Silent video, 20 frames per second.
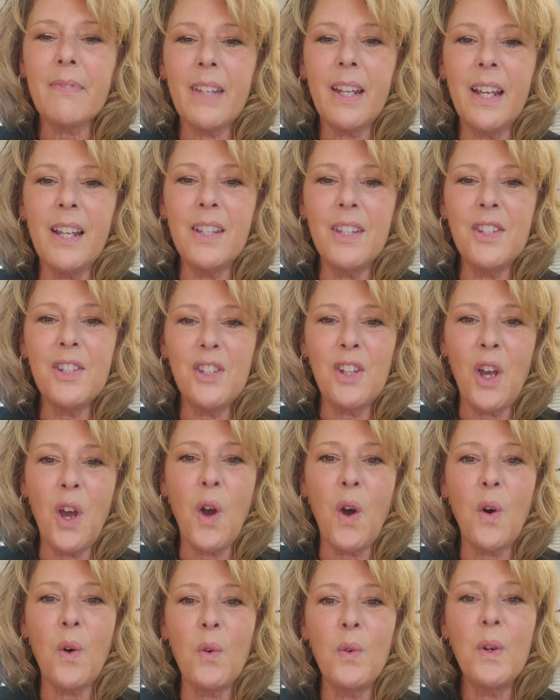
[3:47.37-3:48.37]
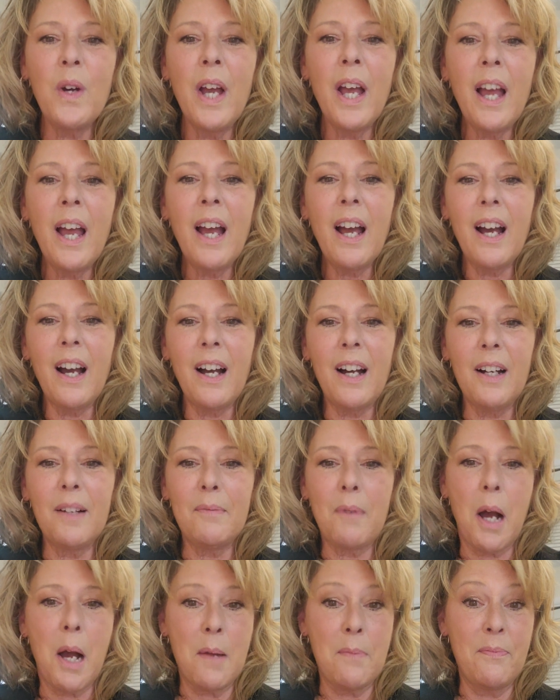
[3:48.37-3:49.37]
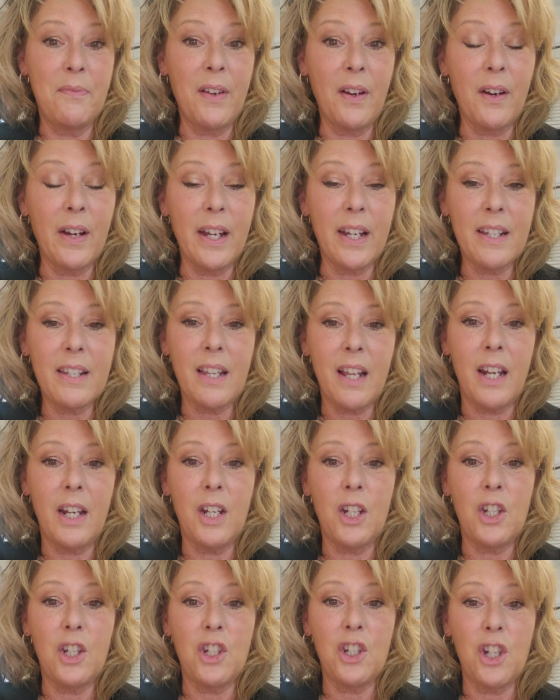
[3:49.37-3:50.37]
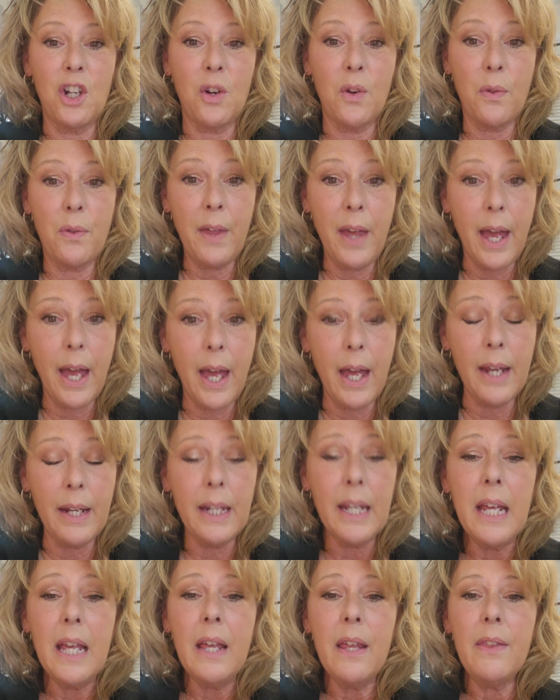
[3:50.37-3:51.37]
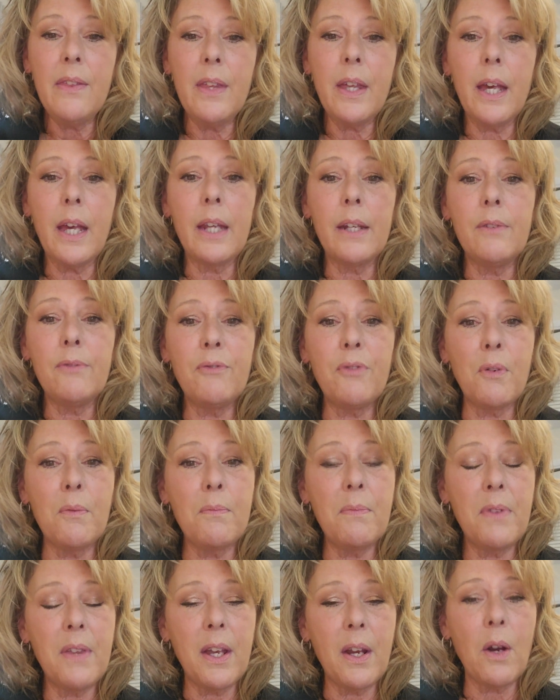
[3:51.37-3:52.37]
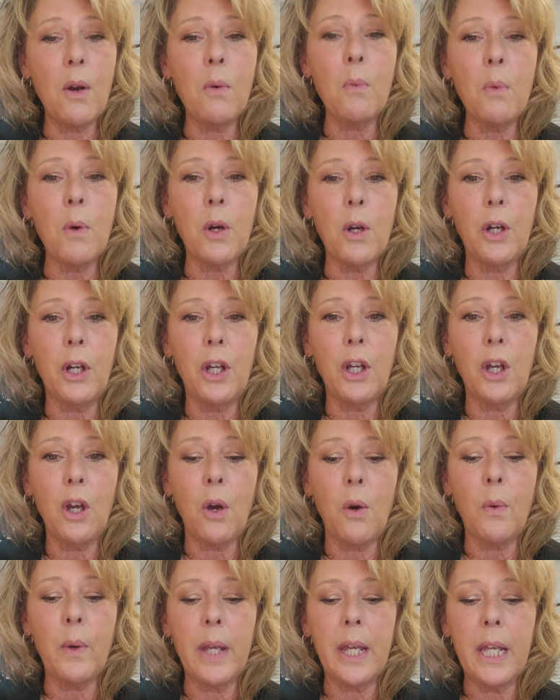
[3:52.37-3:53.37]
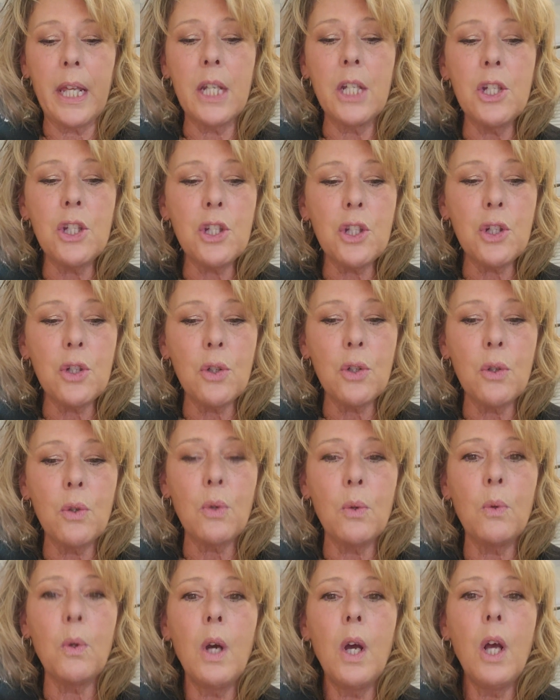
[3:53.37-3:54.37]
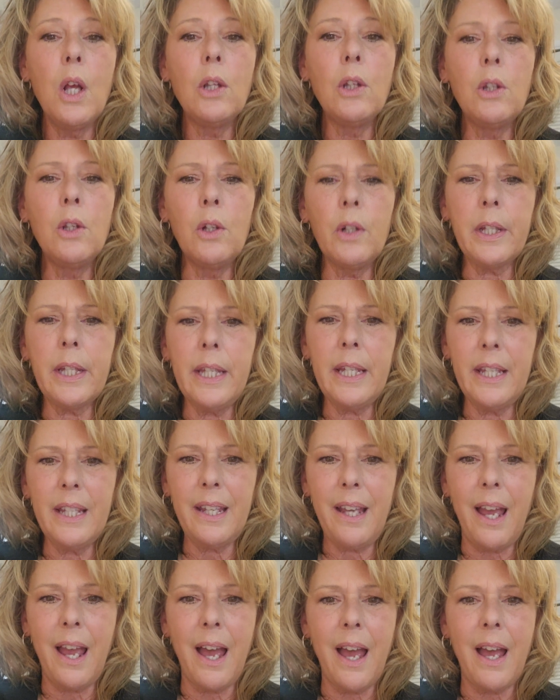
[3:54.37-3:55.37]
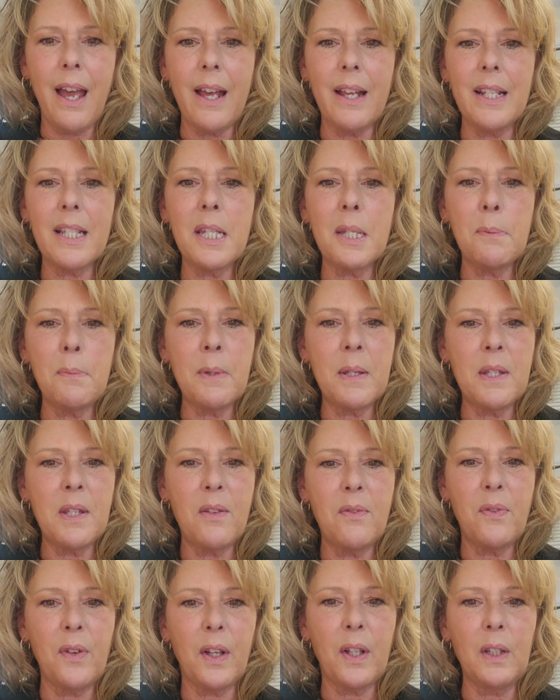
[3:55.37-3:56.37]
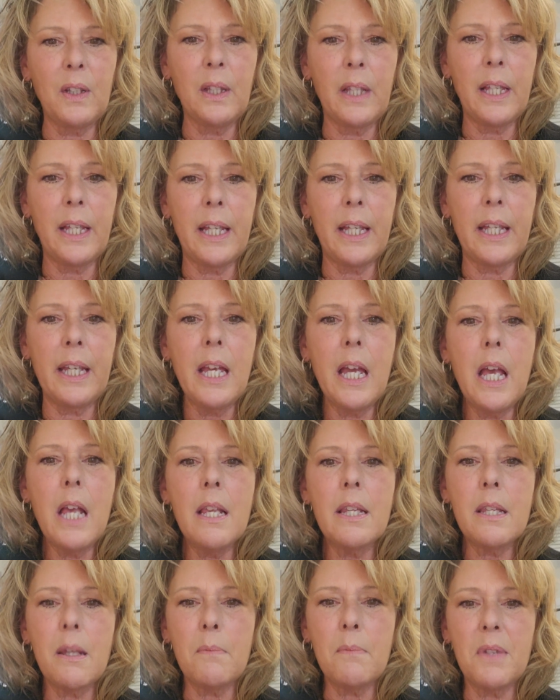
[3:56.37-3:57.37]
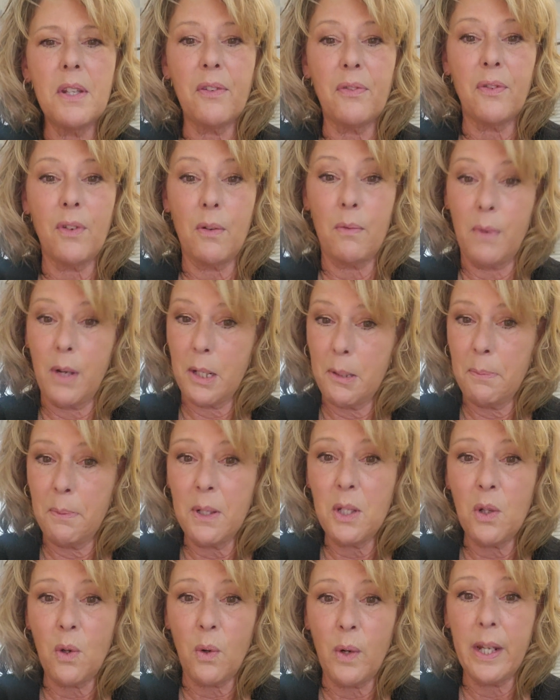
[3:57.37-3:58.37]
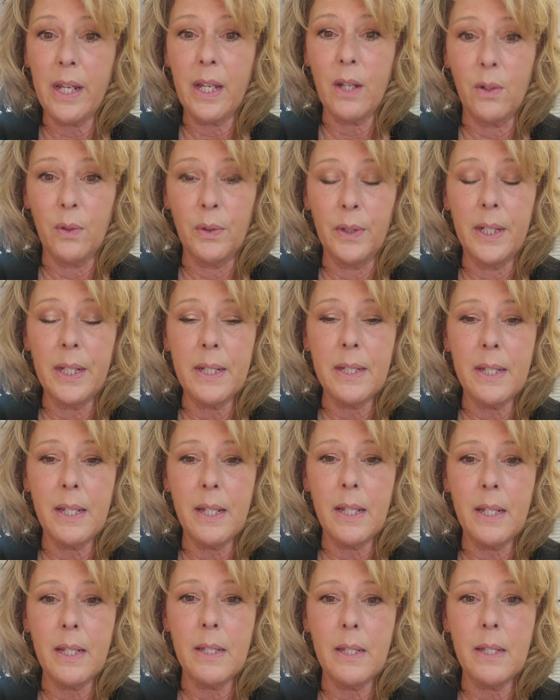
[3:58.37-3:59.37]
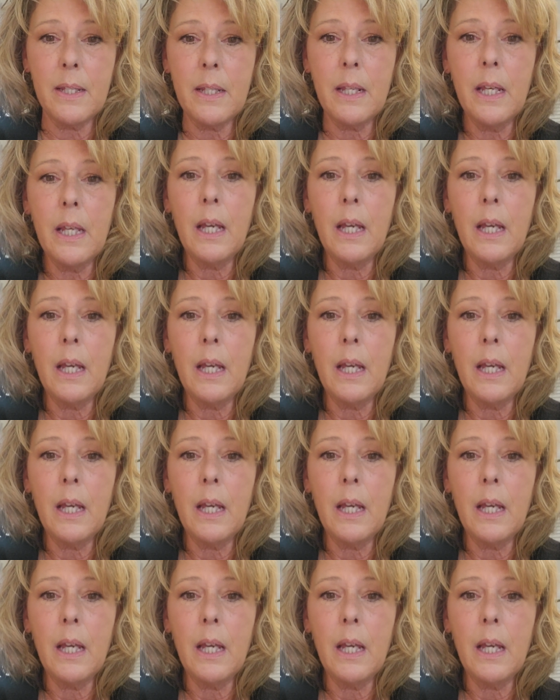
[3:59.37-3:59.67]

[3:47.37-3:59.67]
And so I'm very excited to share that. Then from there, we're going to go into looking at specifically some different respiratory illnesses